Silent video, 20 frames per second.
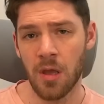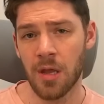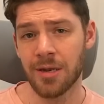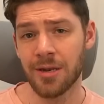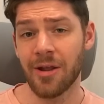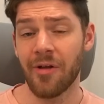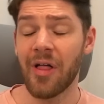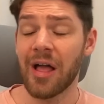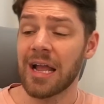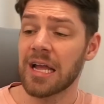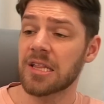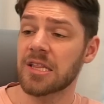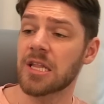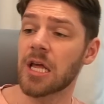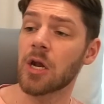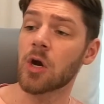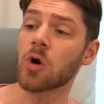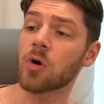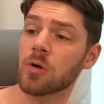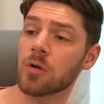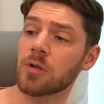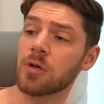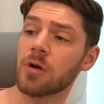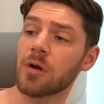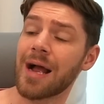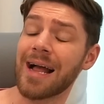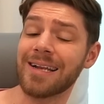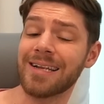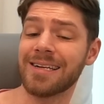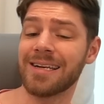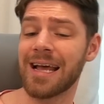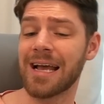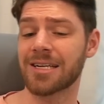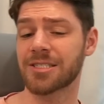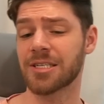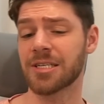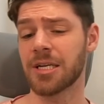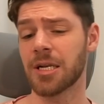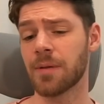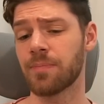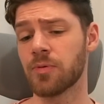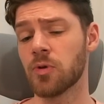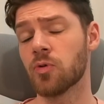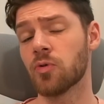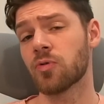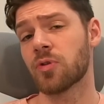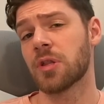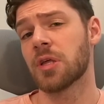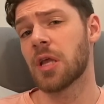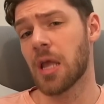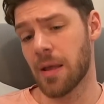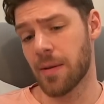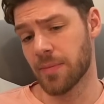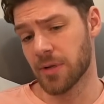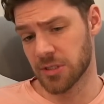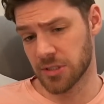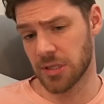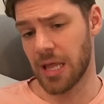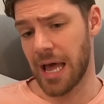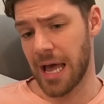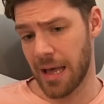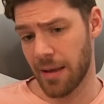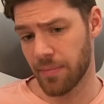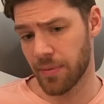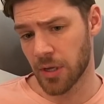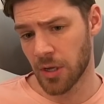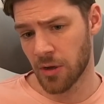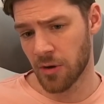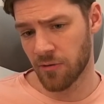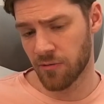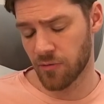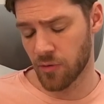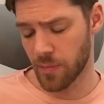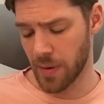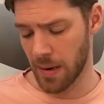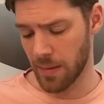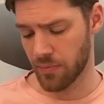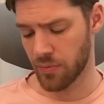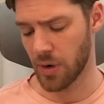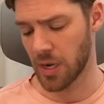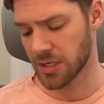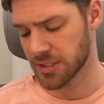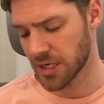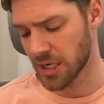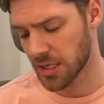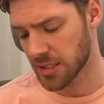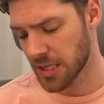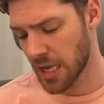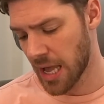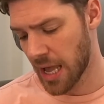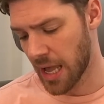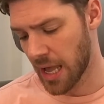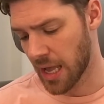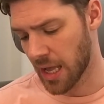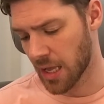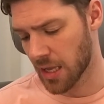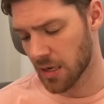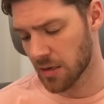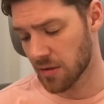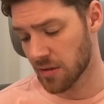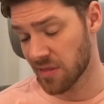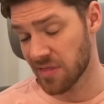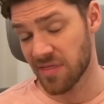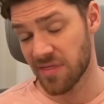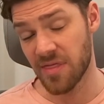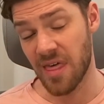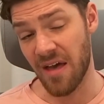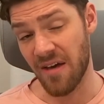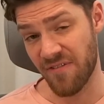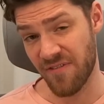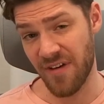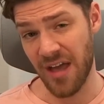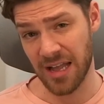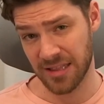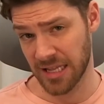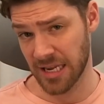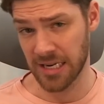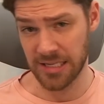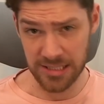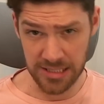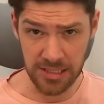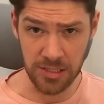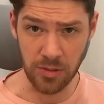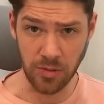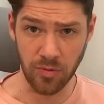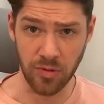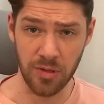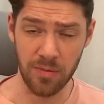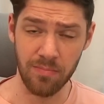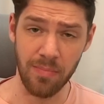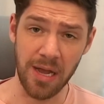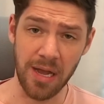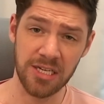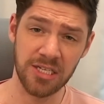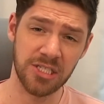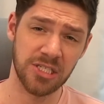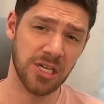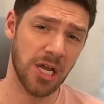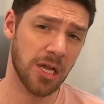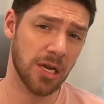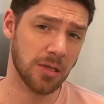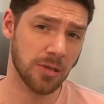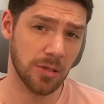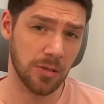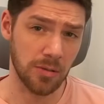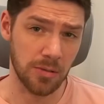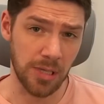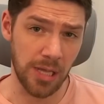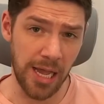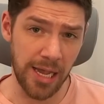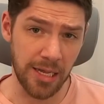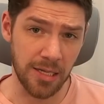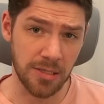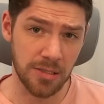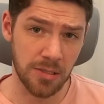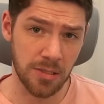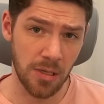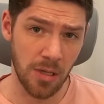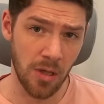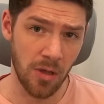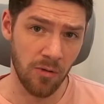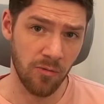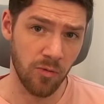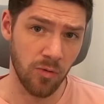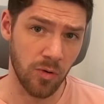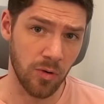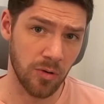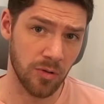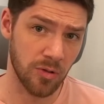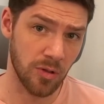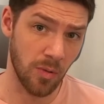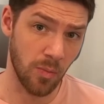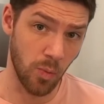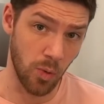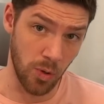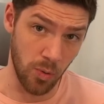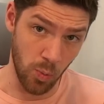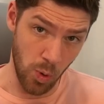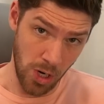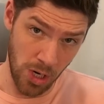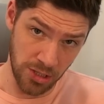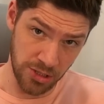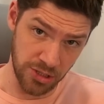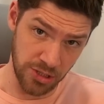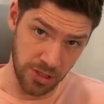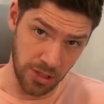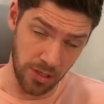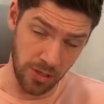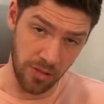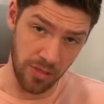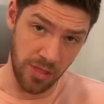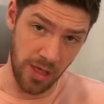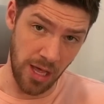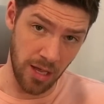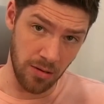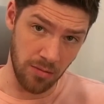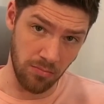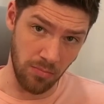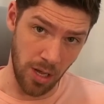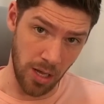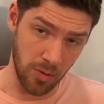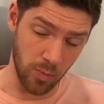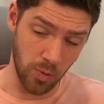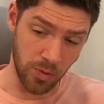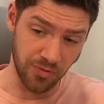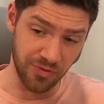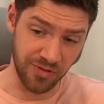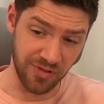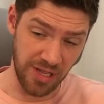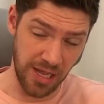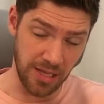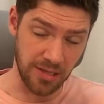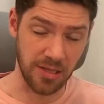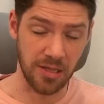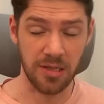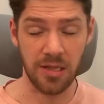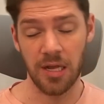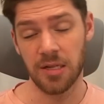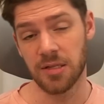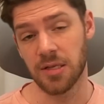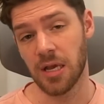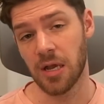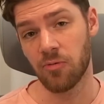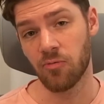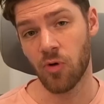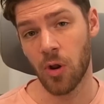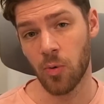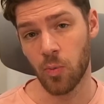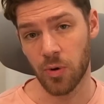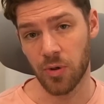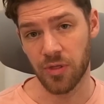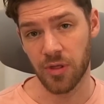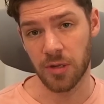Now, like I said earlier, I didn't actually end up using Image Lab for my project, and the fact that I didn't use it might shine a little light for someone watching that might want to take this idea and run with it.